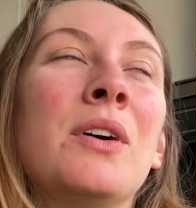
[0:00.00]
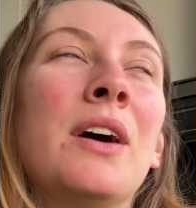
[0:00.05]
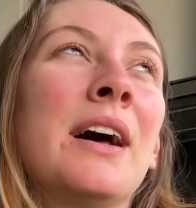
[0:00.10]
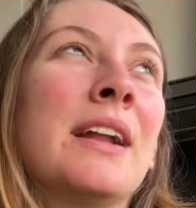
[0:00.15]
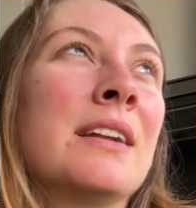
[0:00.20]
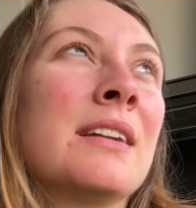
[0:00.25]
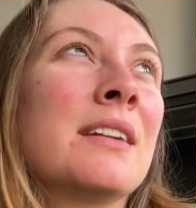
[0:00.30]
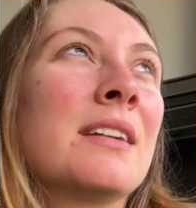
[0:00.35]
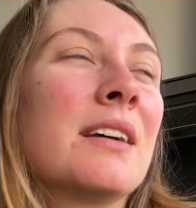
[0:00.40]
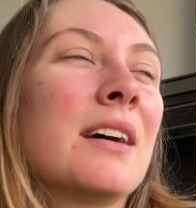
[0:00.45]

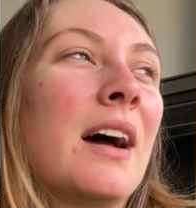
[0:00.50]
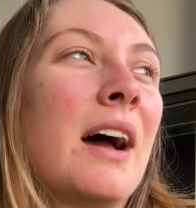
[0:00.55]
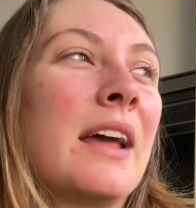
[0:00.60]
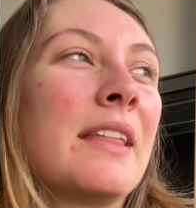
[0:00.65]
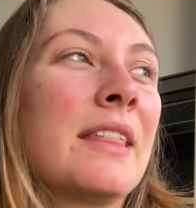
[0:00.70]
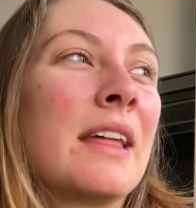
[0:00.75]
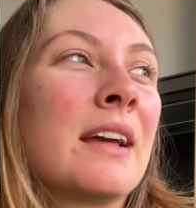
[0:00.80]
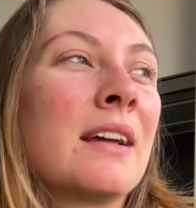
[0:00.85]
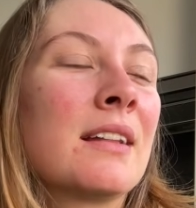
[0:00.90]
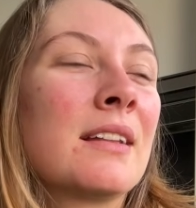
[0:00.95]
And I
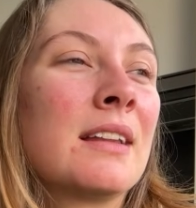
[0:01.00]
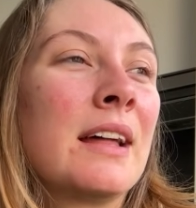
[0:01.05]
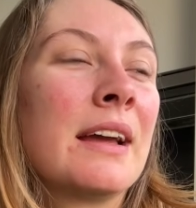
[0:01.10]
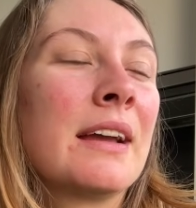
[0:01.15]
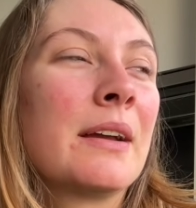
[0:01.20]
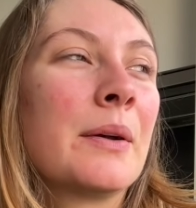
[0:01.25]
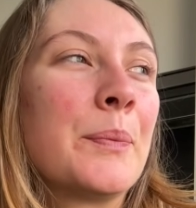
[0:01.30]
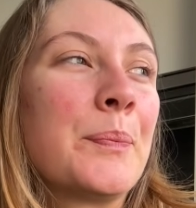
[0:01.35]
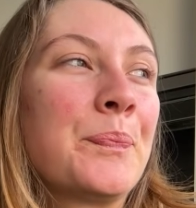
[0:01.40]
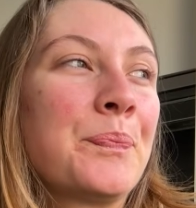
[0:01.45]
think
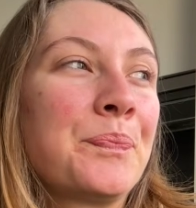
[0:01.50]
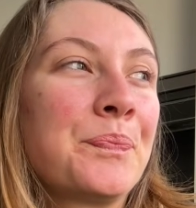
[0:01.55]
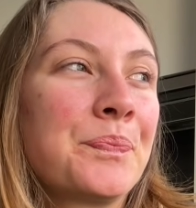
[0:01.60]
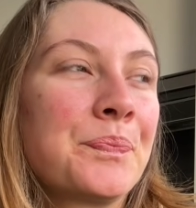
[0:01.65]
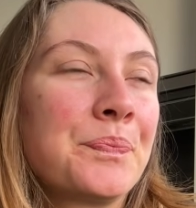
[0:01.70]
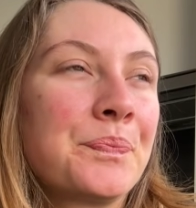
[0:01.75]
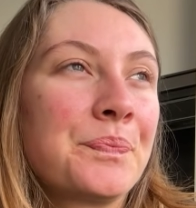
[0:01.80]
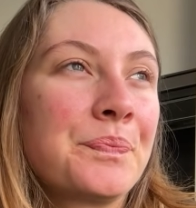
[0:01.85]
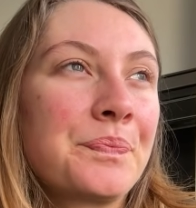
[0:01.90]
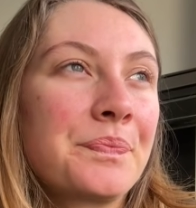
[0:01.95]
like
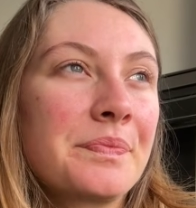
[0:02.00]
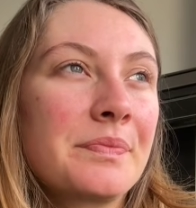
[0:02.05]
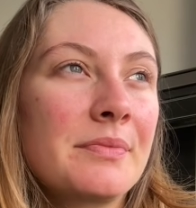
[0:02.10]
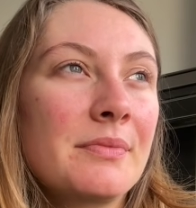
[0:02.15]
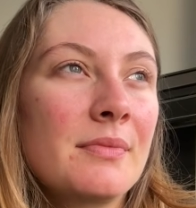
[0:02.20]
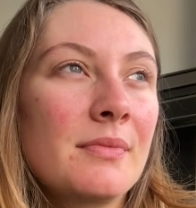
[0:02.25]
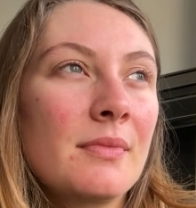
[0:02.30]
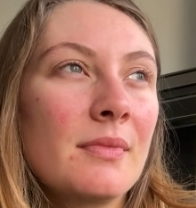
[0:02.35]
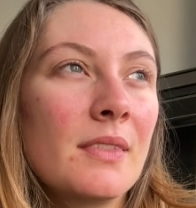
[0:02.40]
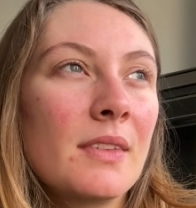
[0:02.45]

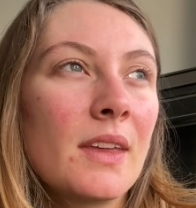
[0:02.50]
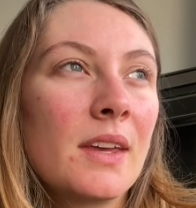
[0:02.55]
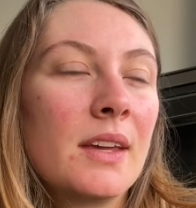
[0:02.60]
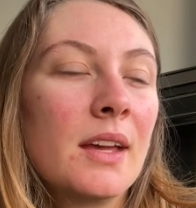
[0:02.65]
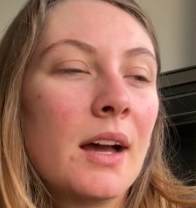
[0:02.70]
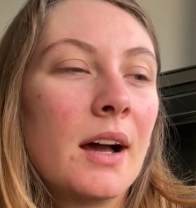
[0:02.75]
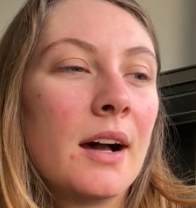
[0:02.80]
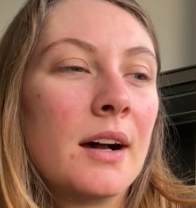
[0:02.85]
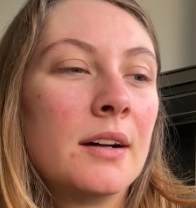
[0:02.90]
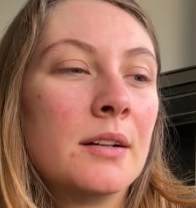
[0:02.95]

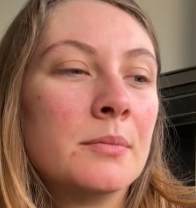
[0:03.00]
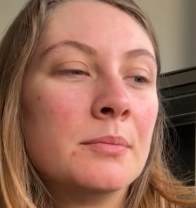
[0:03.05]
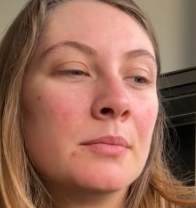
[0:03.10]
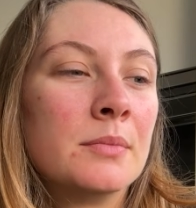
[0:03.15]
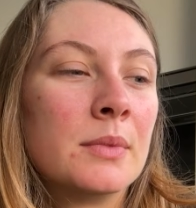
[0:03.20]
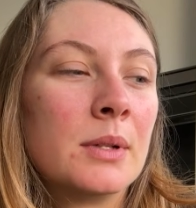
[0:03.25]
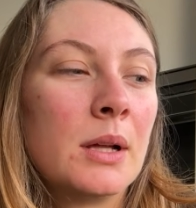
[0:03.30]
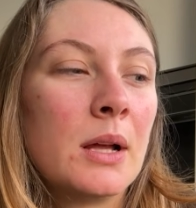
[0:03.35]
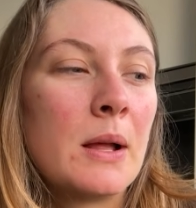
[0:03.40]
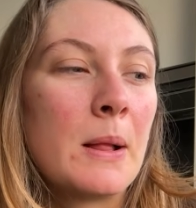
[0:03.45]

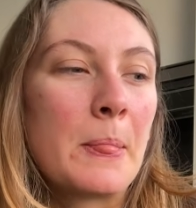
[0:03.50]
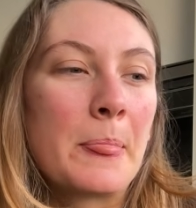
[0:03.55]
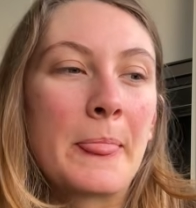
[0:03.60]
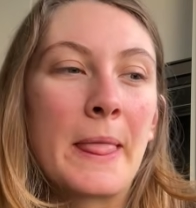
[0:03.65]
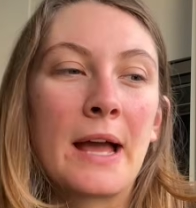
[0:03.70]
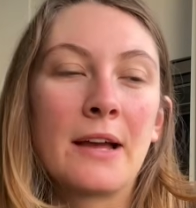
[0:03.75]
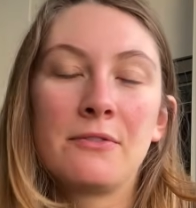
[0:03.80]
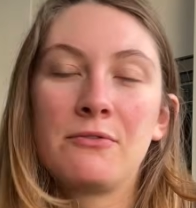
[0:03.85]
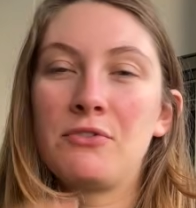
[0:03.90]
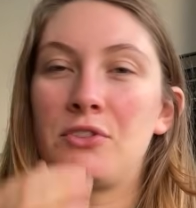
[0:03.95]

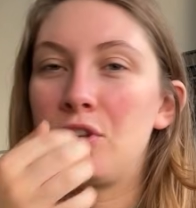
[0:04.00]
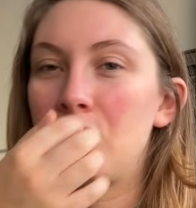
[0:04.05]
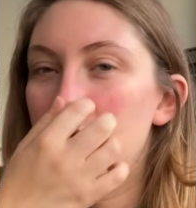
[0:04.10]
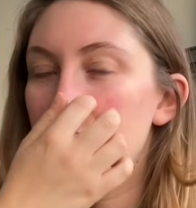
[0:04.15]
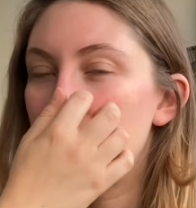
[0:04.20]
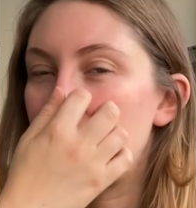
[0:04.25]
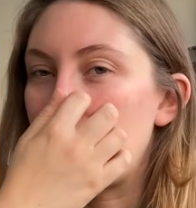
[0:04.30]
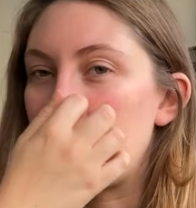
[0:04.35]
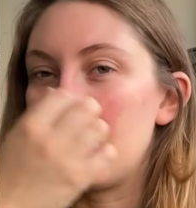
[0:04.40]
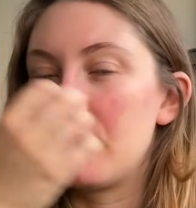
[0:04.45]
that
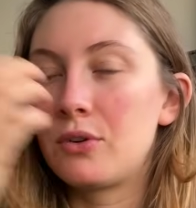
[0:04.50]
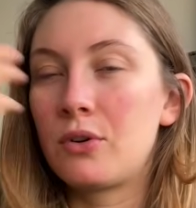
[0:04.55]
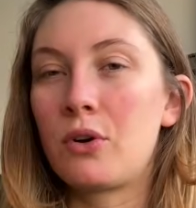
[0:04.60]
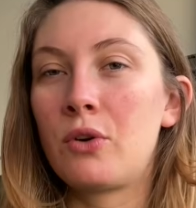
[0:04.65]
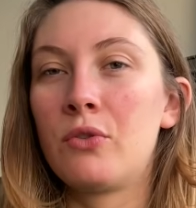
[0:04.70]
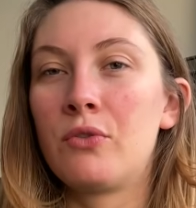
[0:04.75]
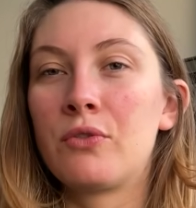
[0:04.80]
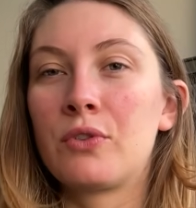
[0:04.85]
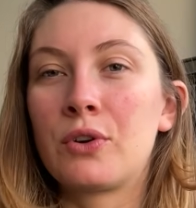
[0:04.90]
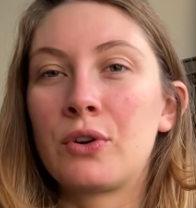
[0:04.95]
view out
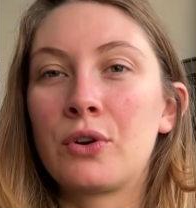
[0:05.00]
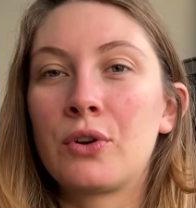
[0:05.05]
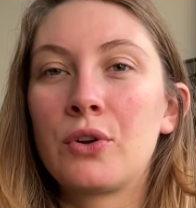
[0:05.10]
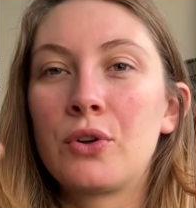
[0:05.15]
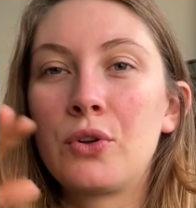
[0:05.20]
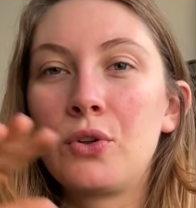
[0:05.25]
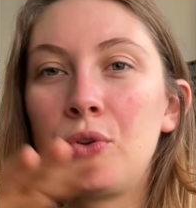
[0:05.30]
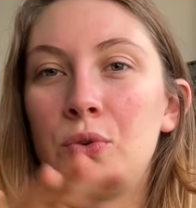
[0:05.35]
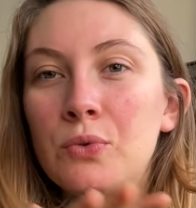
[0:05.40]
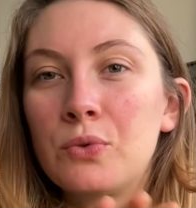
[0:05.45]
over
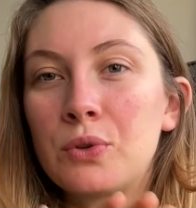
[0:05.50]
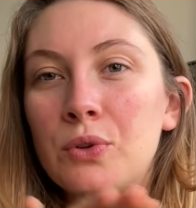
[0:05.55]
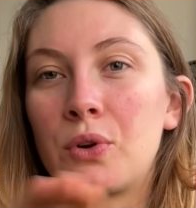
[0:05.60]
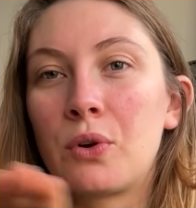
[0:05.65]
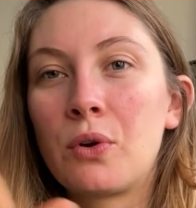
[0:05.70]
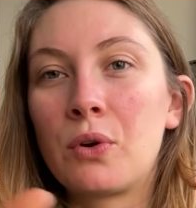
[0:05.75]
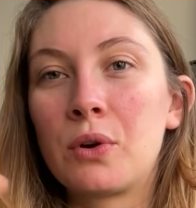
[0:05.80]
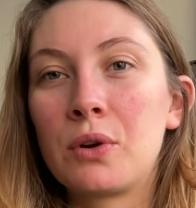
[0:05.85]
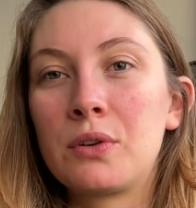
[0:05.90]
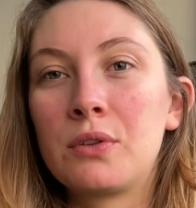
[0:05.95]

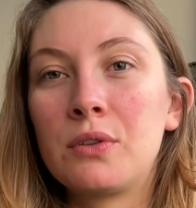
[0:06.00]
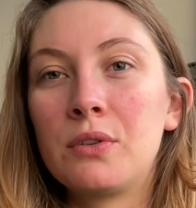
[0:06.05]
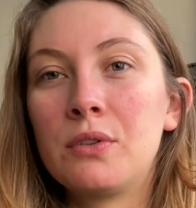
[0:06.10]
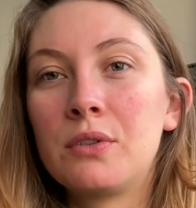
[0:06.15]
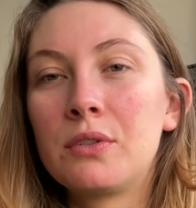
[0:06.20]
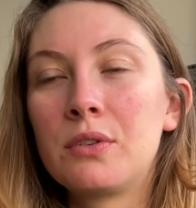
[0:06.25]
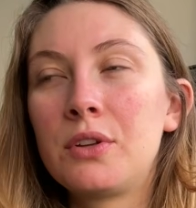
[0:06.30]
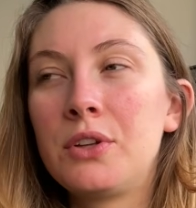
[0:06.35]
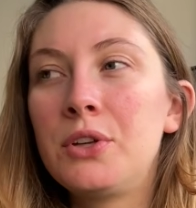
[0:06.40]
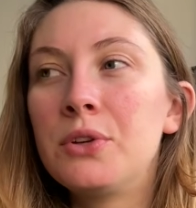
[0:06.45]

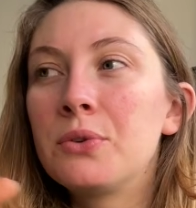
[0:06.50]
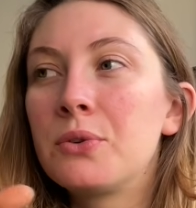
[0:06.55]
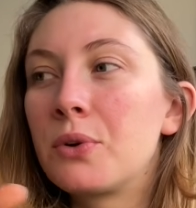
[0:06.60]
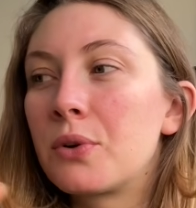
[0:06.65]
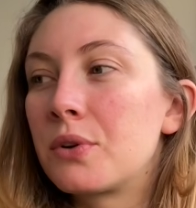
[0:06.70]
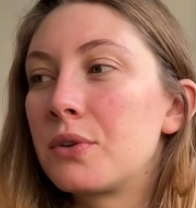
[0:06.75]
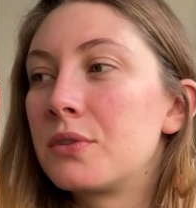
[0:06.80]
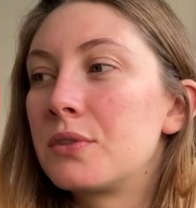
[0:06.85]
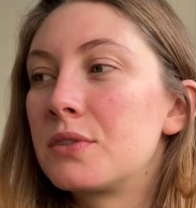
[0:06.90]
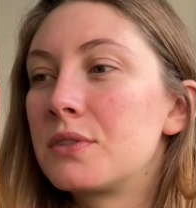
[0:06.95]

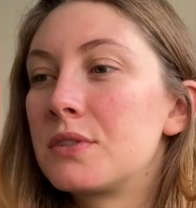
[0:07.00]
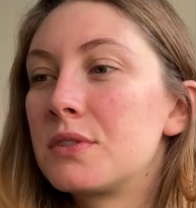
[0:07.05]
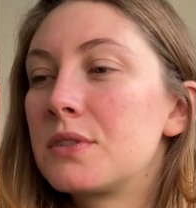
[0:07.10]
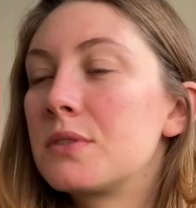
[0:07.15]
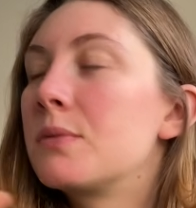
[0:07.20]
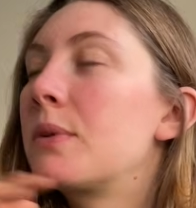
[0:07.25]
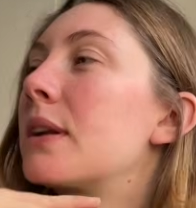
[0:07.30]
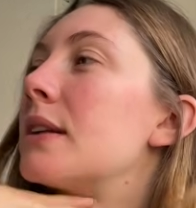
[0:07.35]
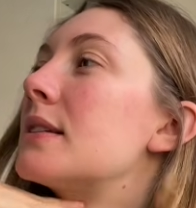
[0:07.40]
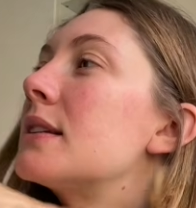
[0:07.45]
Djurgårdens,
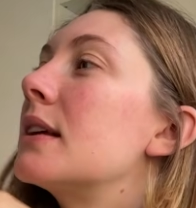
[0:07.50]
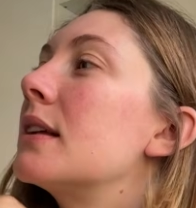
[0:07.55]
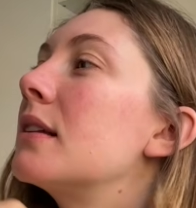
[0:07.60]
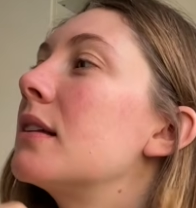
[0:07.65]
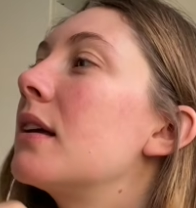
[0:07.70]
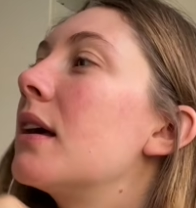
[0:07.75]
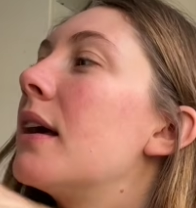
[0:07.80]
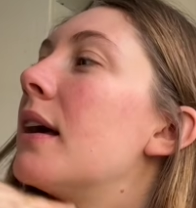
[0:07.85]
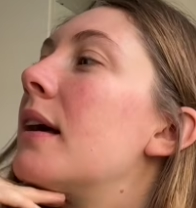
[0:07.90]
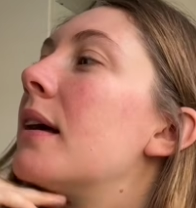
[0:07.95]
what is it?
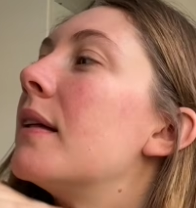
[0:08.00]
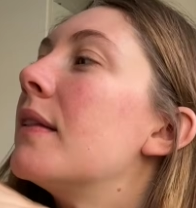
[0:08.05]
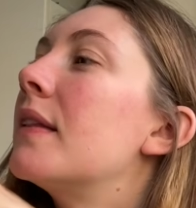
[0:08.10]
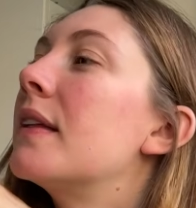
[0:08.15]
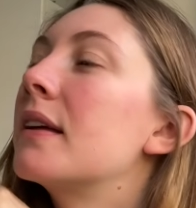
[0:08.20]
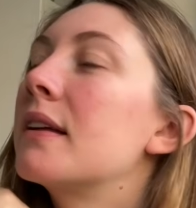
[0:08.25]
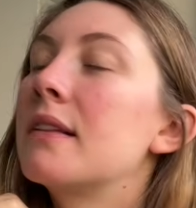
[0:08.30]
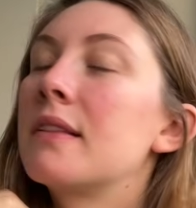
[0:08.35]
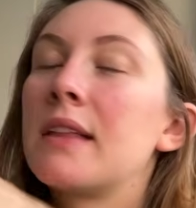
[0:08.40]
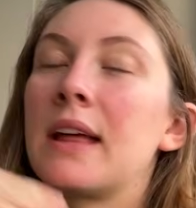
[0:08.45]

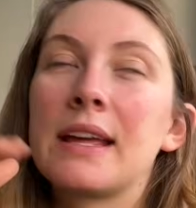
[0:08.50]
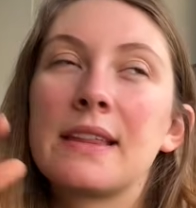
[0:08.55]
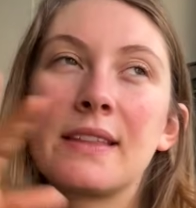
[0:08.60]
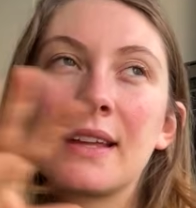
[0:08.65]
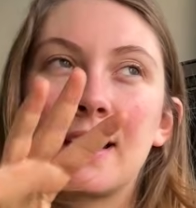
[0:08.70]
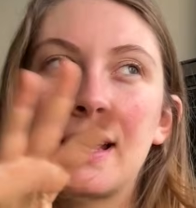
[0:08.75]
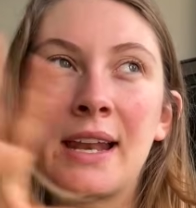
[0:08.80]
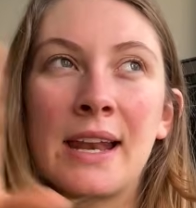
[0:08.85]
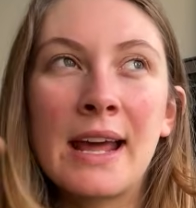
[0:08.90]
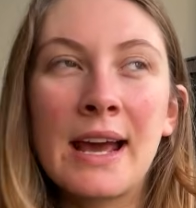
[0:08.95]
The
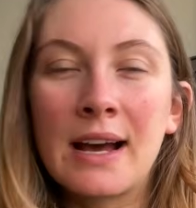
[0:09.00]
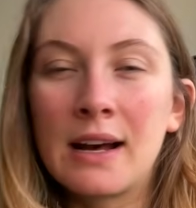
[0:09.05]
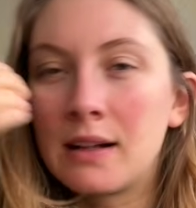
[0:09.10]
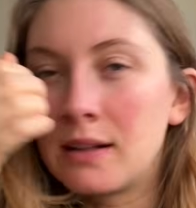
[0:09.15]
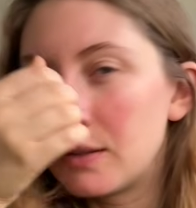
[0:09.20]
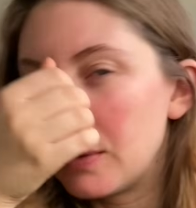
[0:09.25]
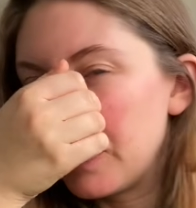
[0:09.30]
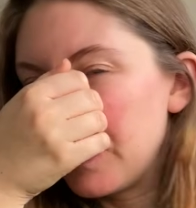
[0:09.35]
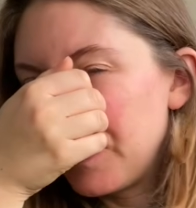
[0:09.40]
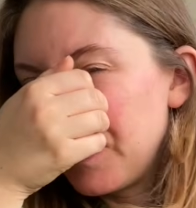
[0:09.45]

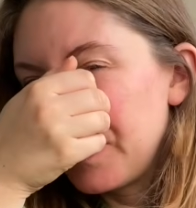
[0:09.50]
canal.